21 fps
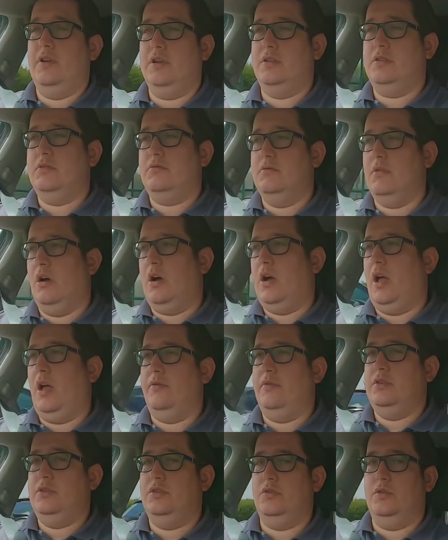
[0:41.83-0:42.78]
and I
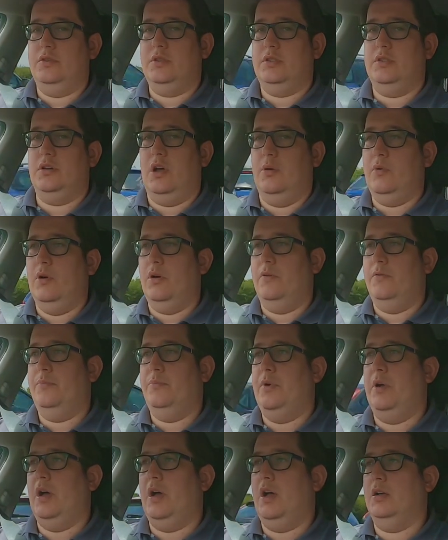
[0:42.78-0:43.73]
have enjoyed the time off,
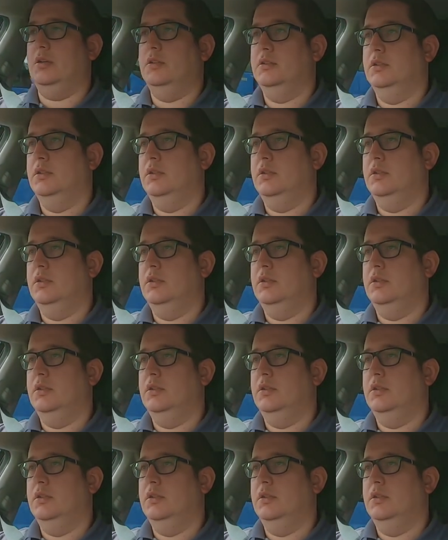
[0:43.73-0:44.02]
but